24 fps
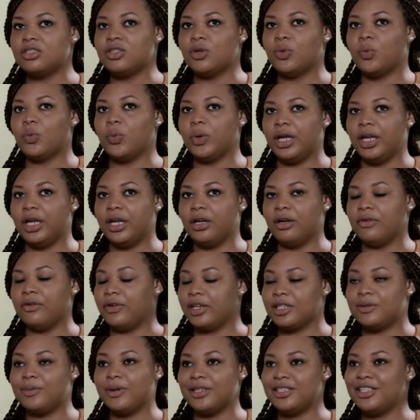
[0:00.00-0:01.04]
a way of
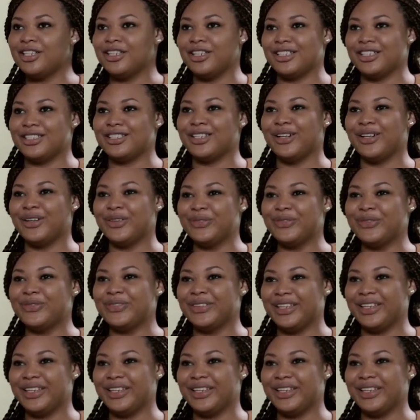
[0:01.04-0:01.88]
expressing yourself.